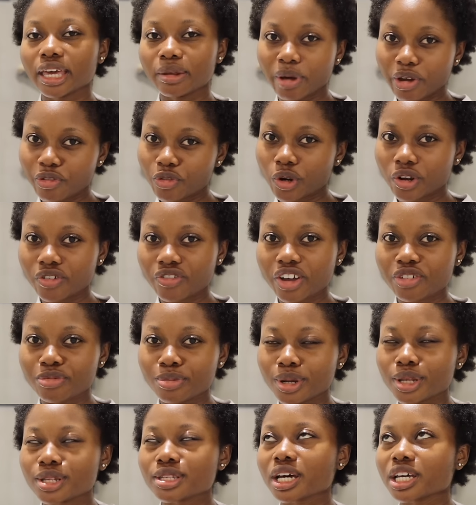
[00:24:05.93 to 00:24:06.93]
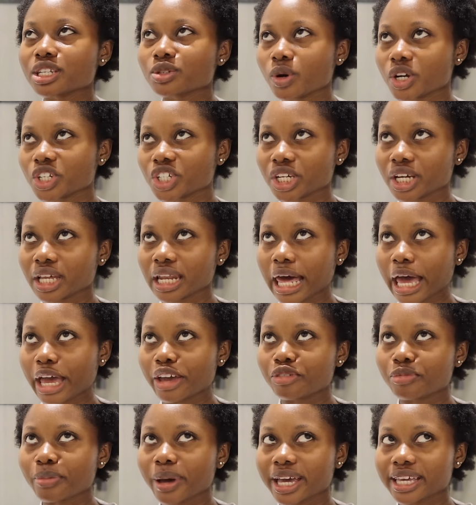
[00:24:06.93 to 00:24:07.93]
in my 45 minutes, I was watching a
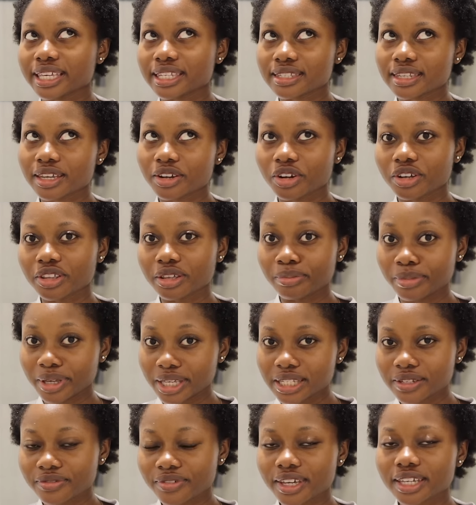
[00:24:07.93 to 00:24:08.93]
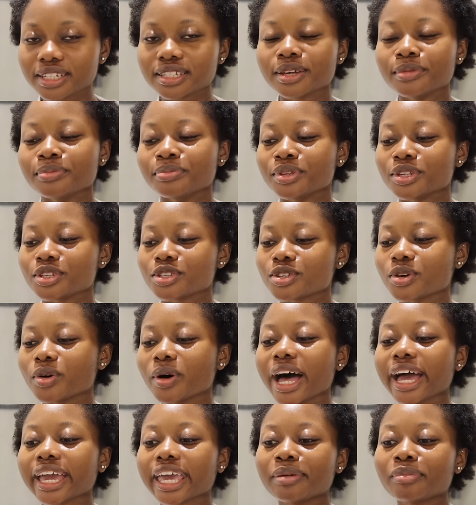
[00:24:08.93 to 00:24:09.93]
live by Sarah the Misfit. So
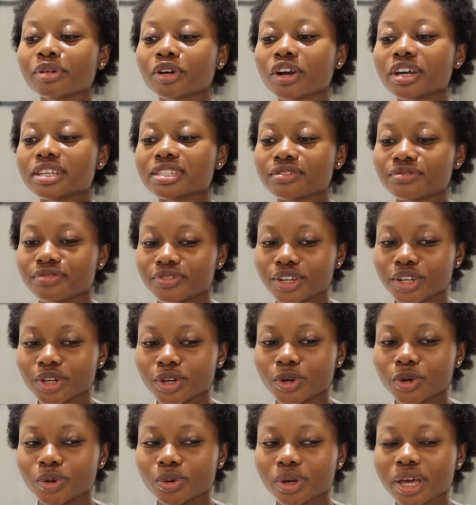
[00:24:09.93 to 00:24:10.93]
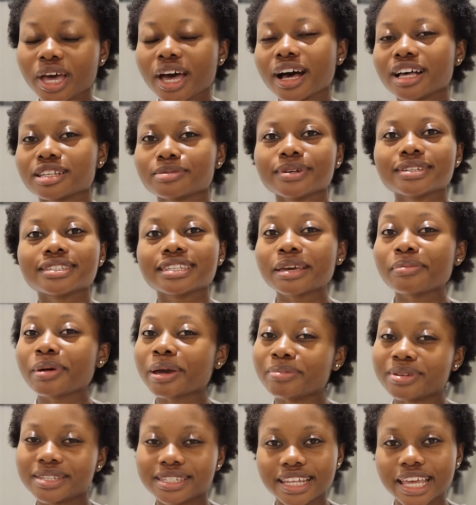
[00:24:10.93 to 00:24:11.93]
I came across the video. I was about to say
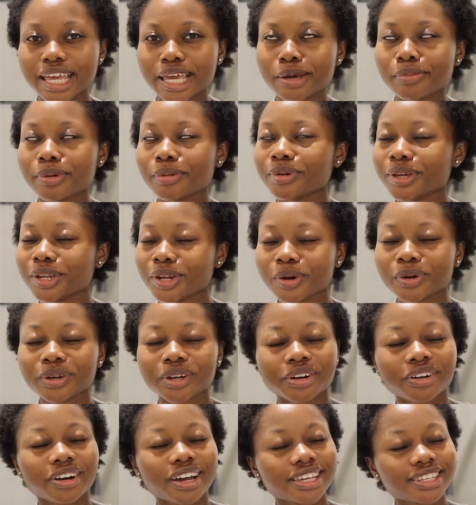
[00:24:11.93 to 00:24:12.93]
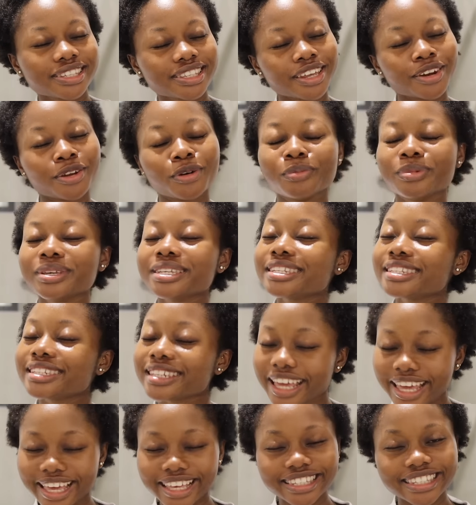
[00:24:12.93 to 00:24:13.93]
by mistake, but we know in Christ there are no
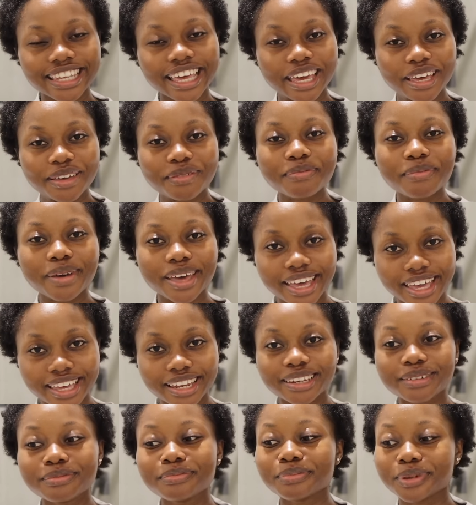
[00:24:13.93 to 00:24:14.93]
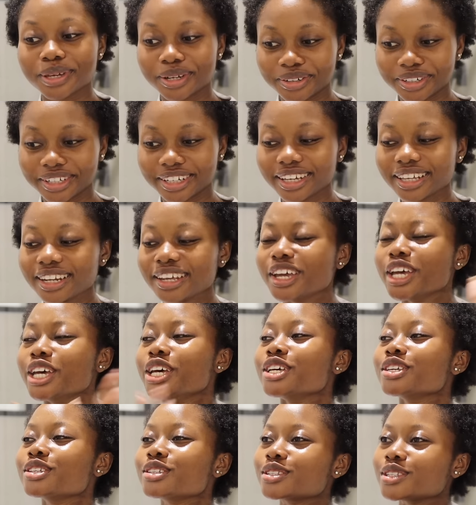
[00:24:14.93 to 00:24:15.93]
mistakes. Amen. Period.
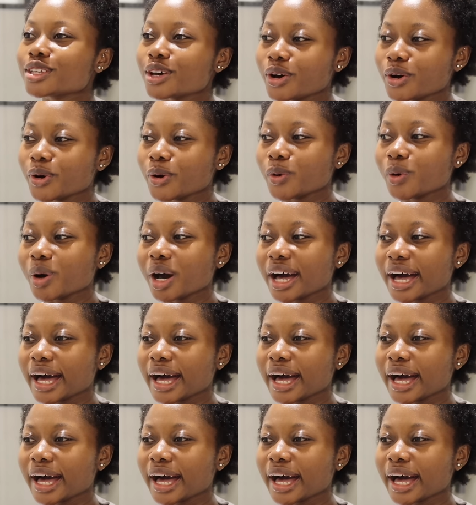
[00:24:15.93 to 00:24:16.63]
So